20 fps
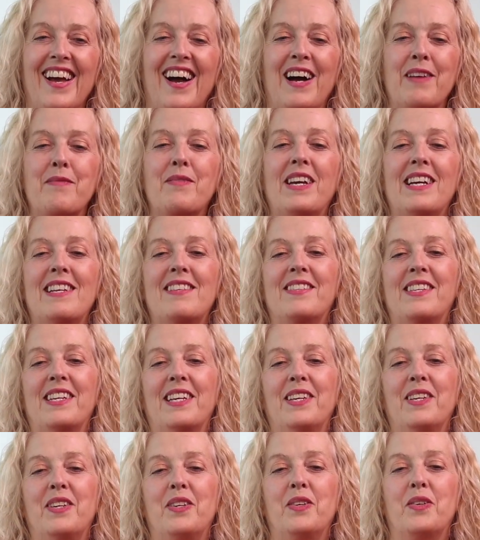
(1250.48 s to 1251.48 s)
I'm
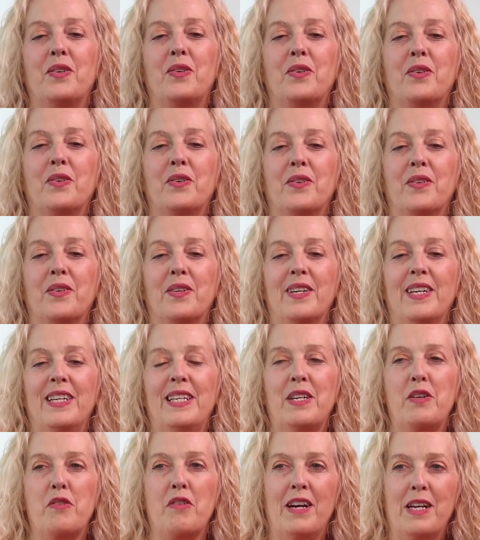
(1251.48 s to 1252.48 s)
guessing you're an
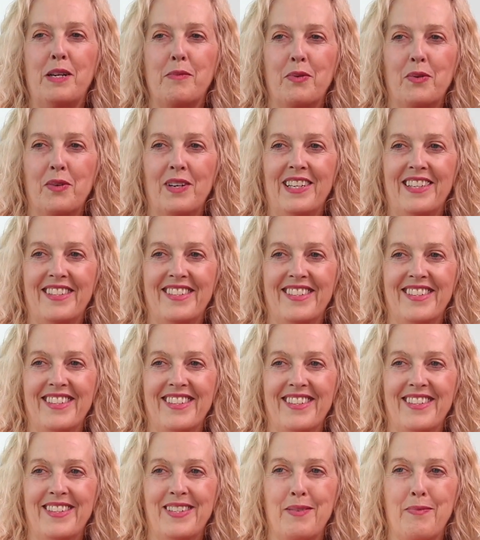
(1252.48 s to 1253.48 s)
incredible
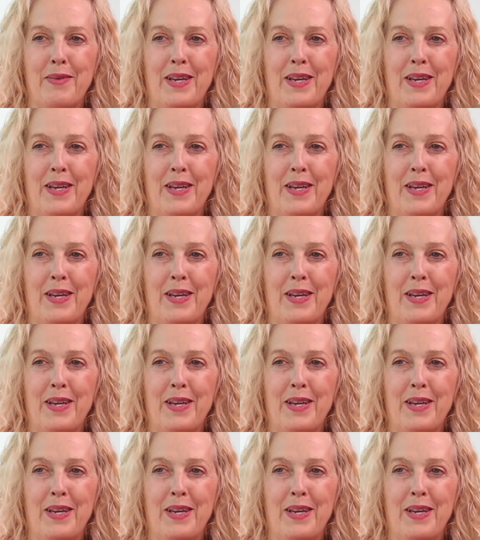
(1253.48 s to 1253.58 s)
listener to